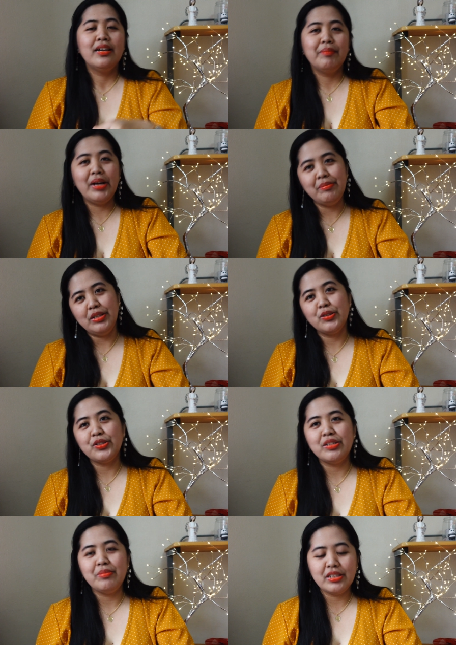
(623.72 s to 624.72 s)
My
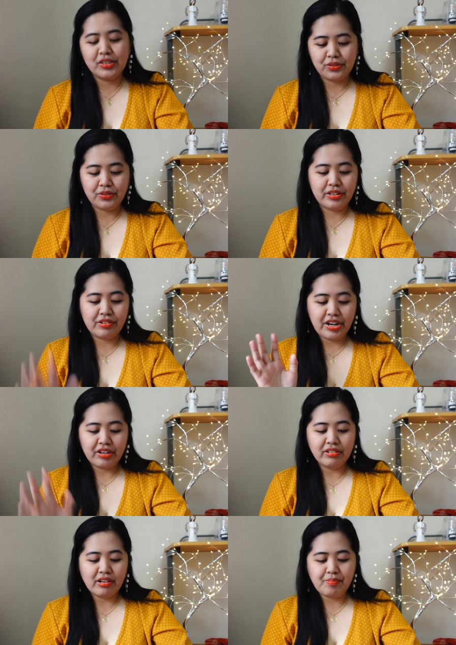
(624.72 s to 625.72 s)
amigos and amigas, so the
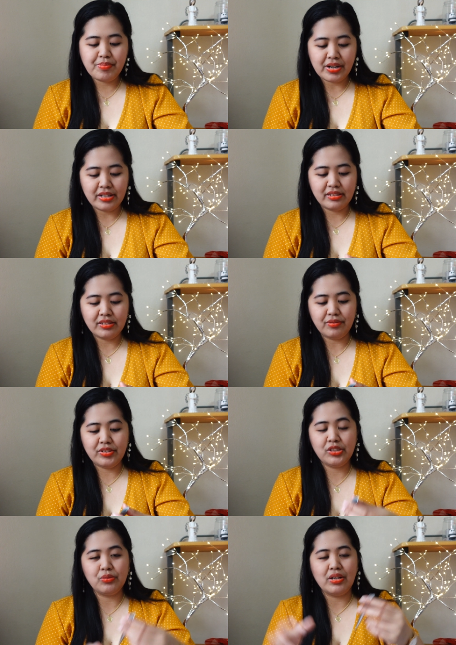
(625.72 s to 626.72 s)
regular price of
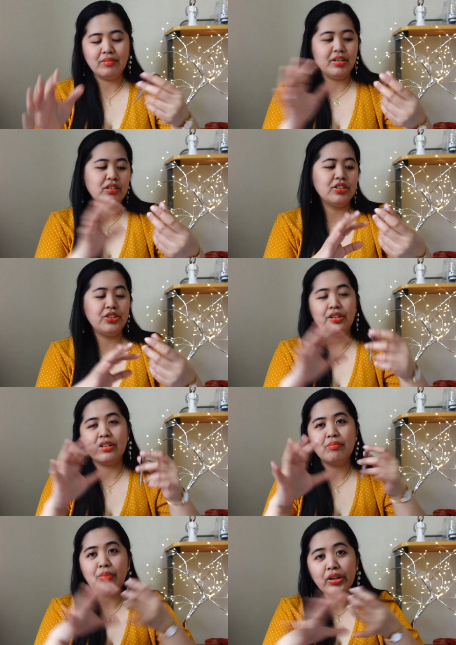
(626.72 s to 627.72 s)
this one, because you
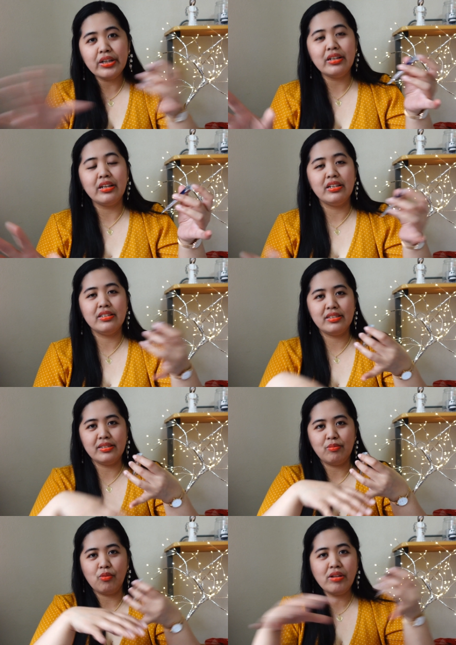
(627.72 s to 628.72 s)
can bought it in
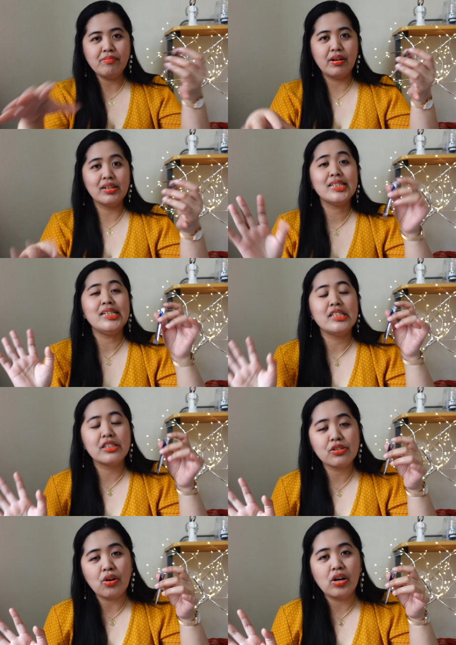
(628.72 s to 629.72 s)
some one box,
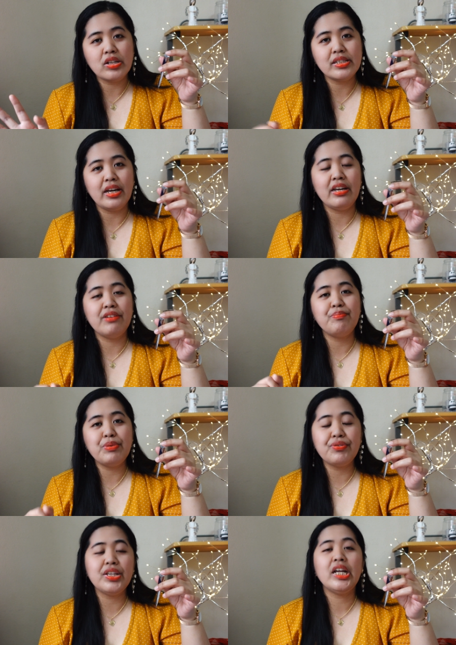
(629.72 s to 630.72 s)
it's cost a
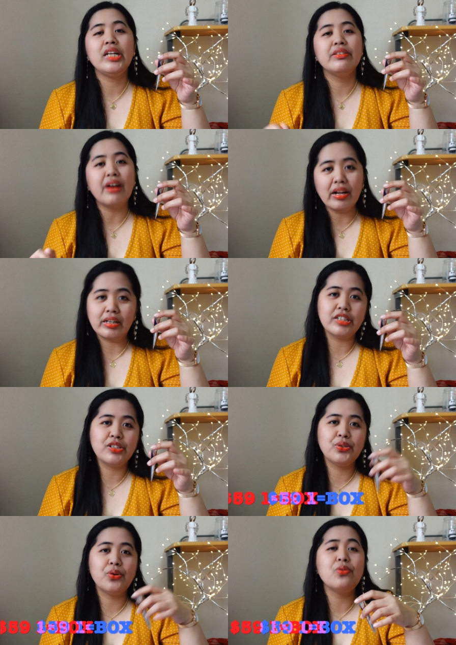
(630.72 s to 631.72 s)
fifty-nine dollars,
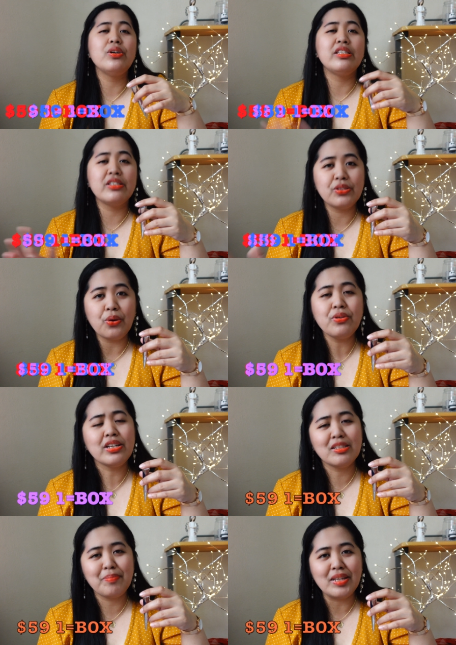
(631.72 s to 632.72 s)
so it's so
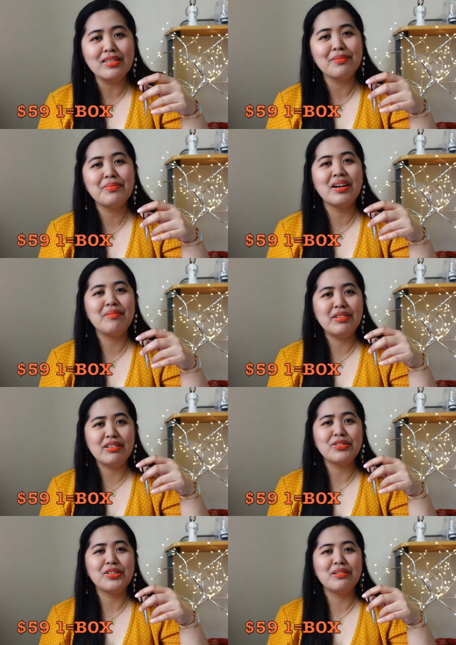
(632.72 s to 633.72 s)
expensive, my
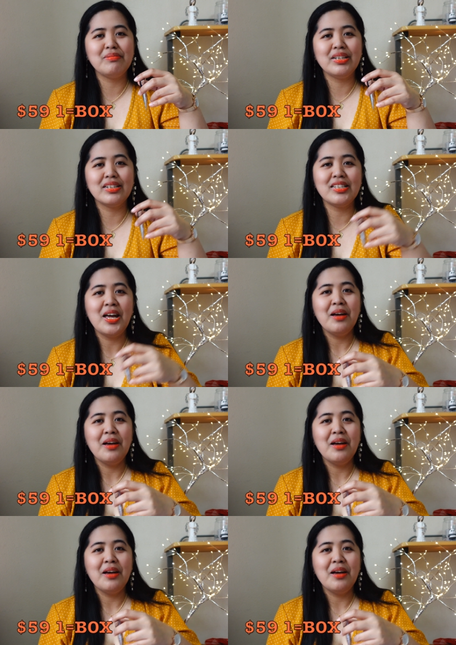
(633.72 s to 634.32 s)
amigos and amigas,